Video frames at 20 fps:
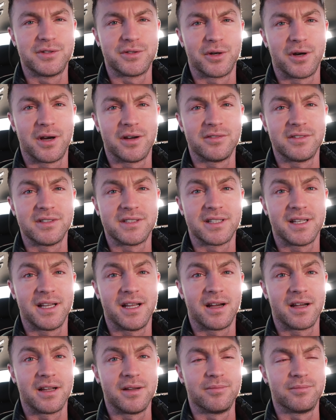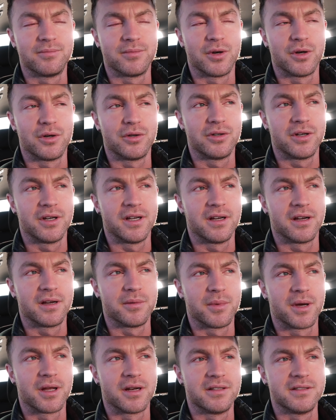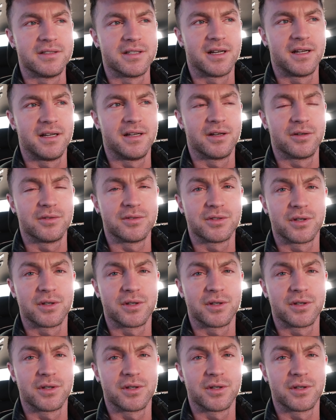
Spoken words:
So obviously I'm hungry, I'm on a diet now,